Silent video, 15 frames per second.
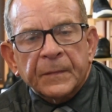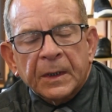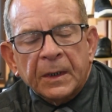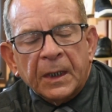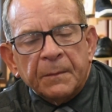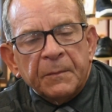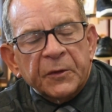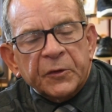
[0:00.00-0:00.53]

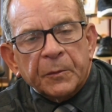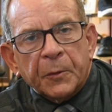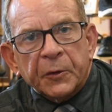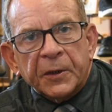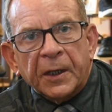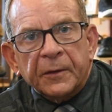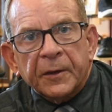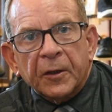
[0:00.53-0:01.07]
Hi, Mr.
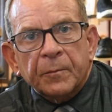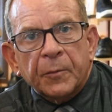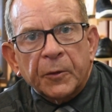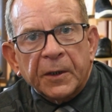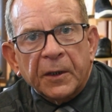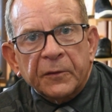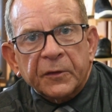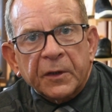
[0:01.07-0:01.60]
Bodell here,
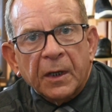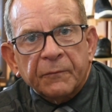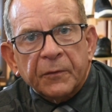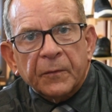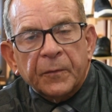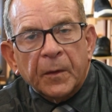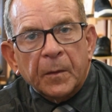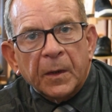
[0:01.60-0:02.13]
Bodell's
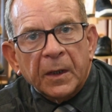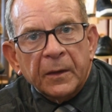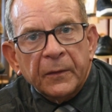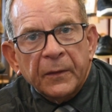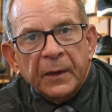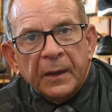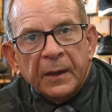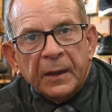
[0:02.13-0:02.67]
Comfort Footwear.
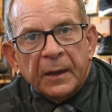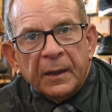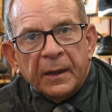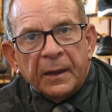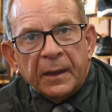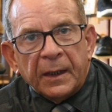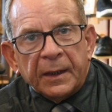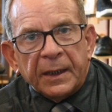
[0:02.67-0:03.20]

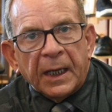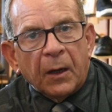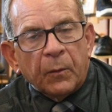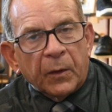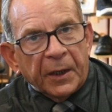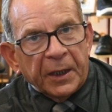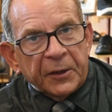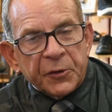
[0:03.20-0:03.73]
And now
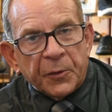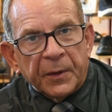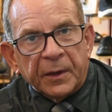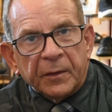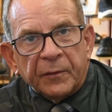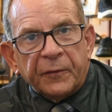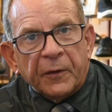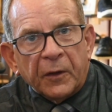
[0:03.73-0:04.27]
we're entering
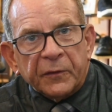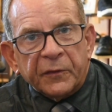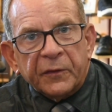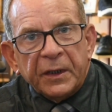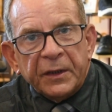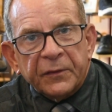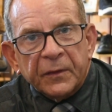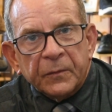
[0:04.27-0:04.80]
the fall
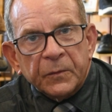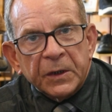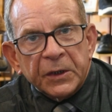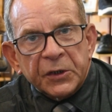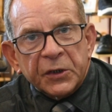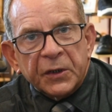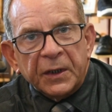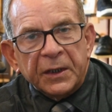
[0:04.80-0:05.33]
season,
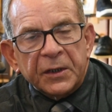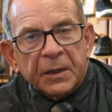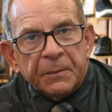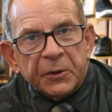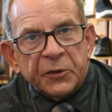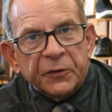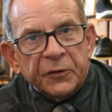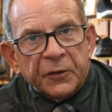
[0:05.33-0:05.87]
which the
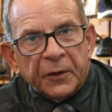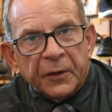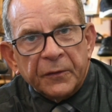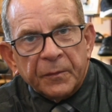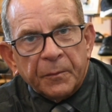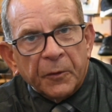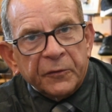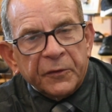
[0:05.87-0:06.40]
temperatures are
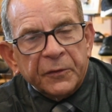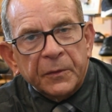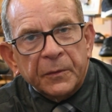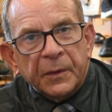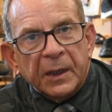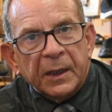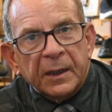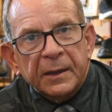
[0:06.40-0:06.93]
supposed to
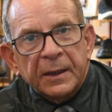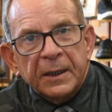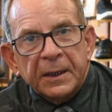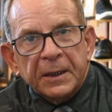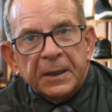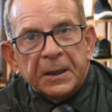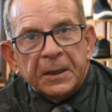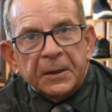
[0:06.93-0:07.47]

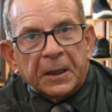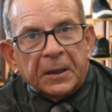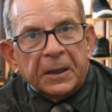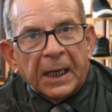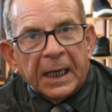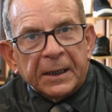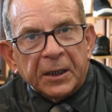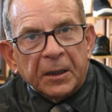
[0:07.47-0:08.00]

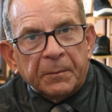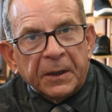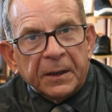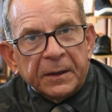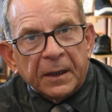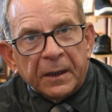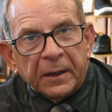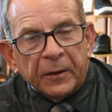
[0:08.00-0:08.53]
decline a little bit
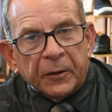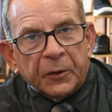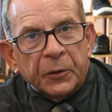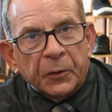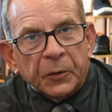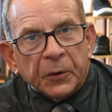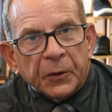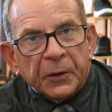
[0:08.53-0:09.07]
and get a little
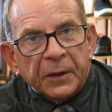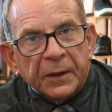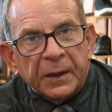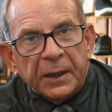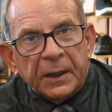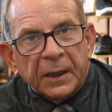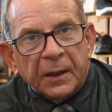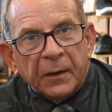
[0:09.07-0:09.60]
cooler in
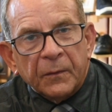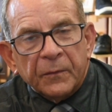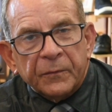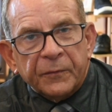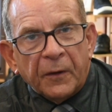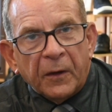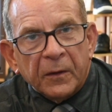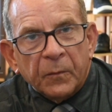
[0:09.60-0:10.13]
the
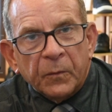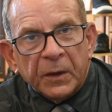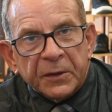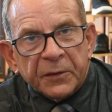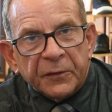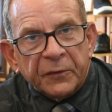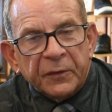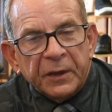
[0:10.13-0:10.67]
fall and
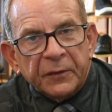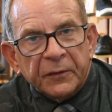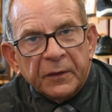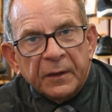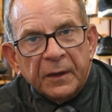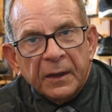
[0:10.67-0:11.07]
winter season.